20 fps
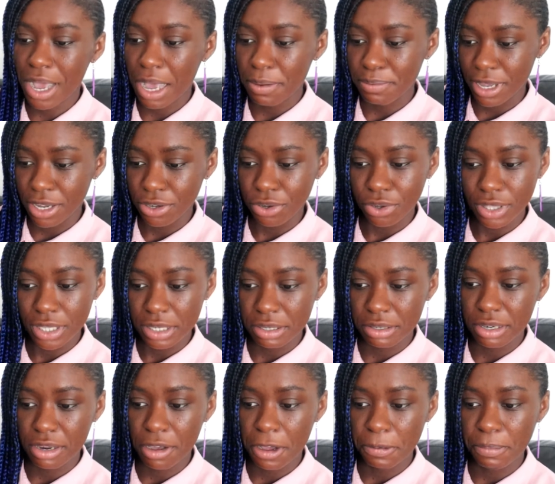happy I got these
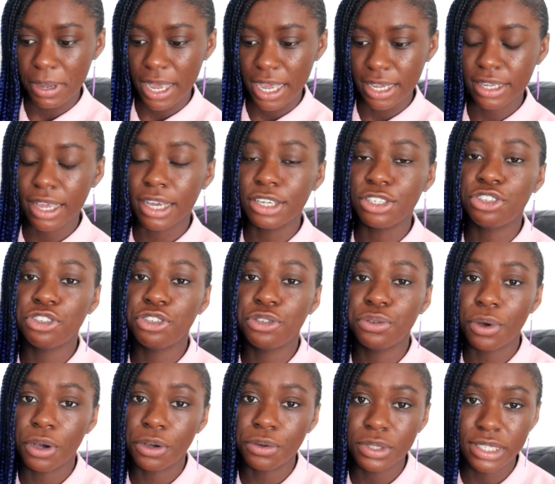in hardback. I
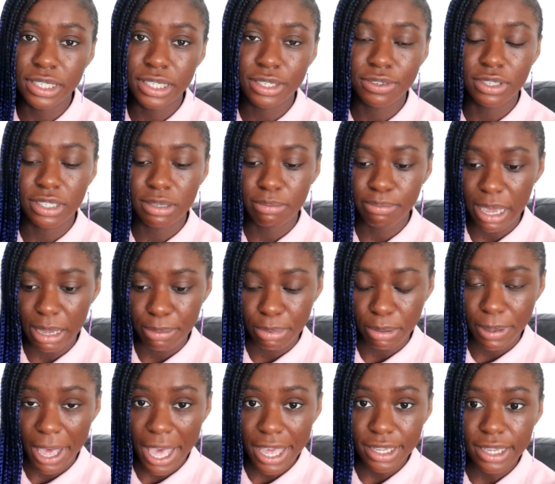do own the series in
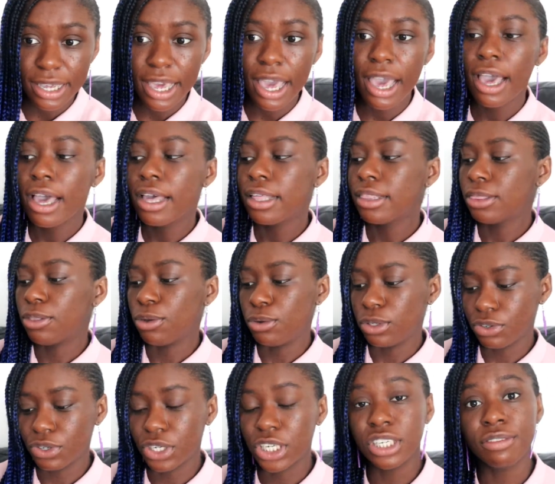paperback.
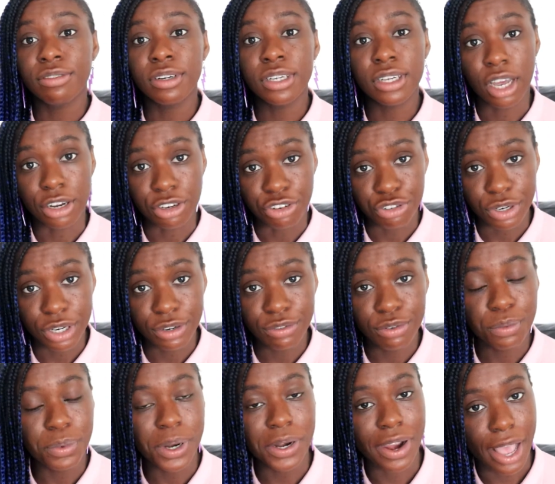Those are in a different country
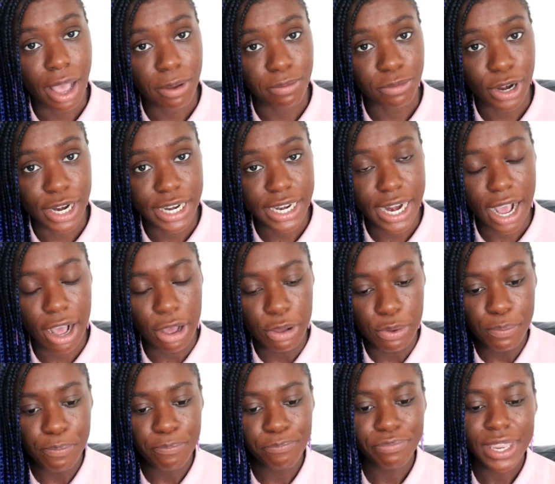from where I am right
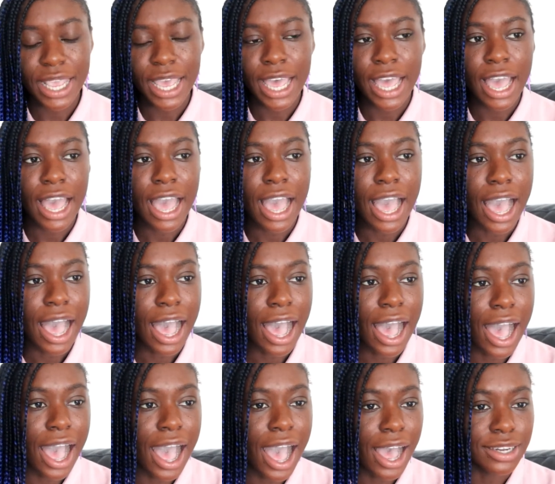now,
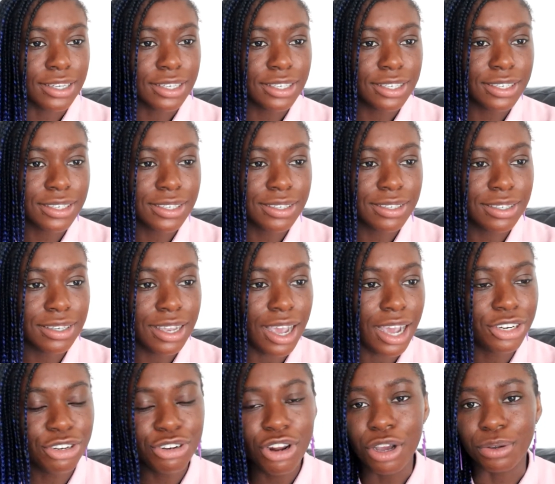and I
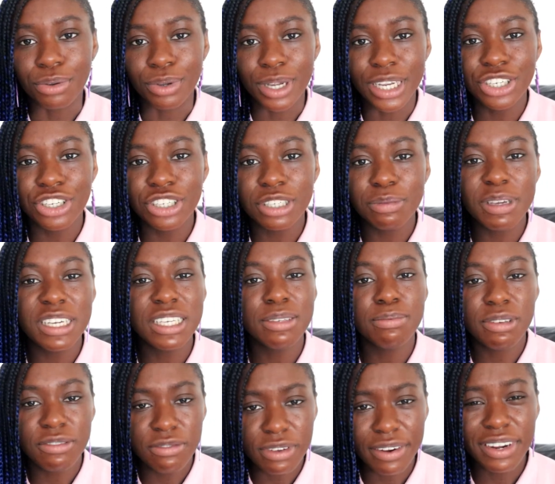don't know, it just makes
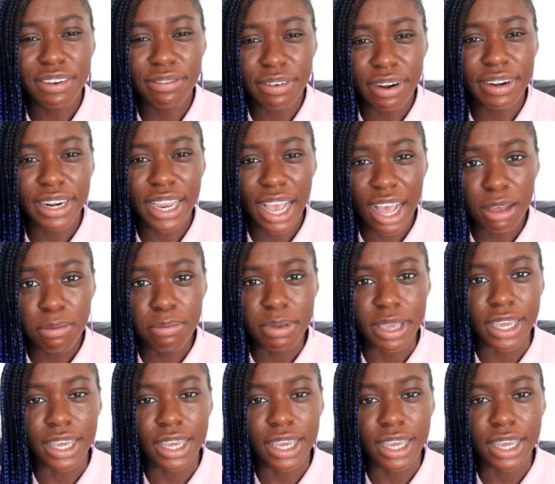me very, very happy.